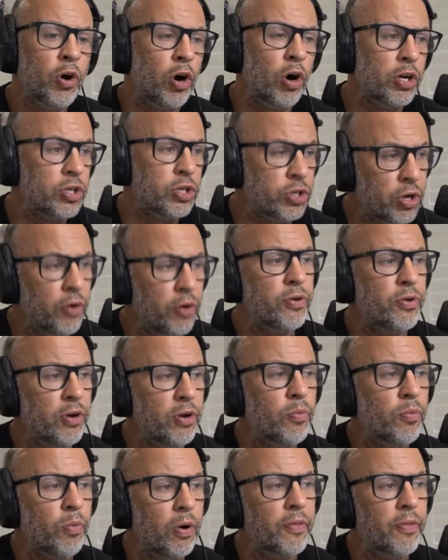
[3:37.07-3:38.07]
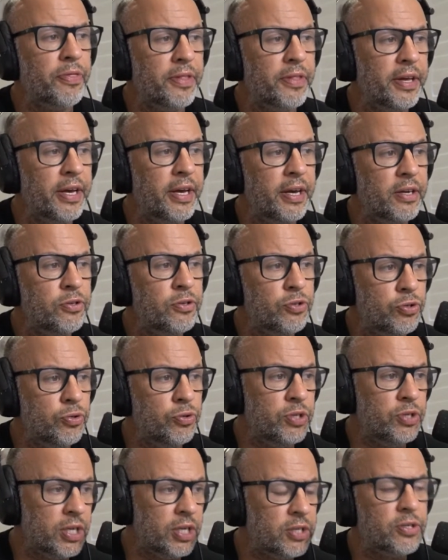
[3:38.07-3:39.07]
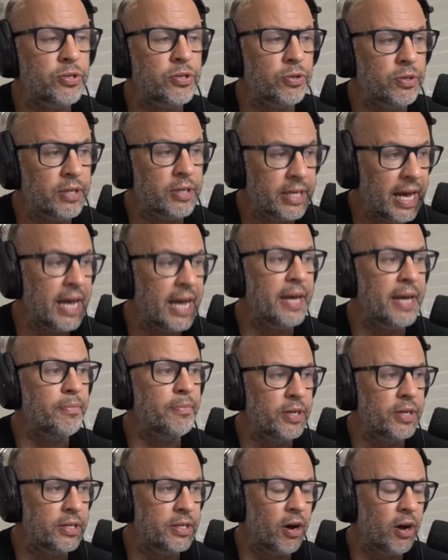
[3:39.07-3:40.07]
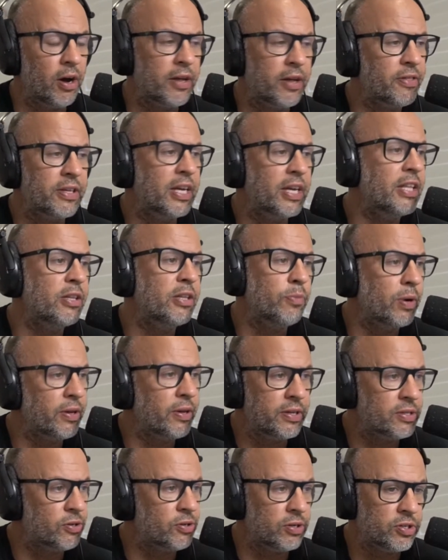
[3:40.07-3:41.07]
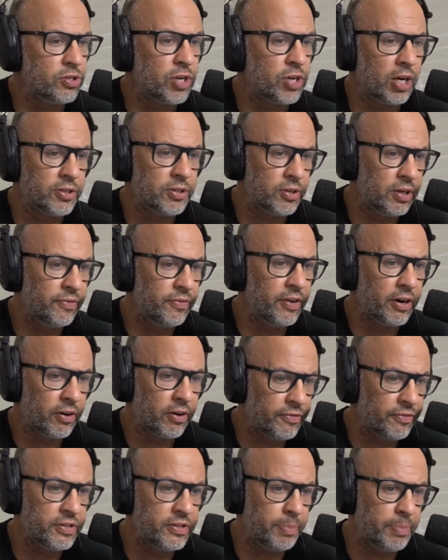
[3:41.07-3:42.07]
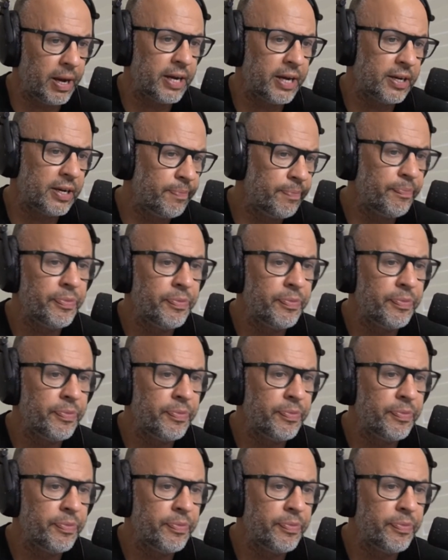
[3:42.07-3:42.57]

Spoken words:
I don't know what their jiu-jitsu game is. I don't think either one of these guys is Charles Oliveira off his back.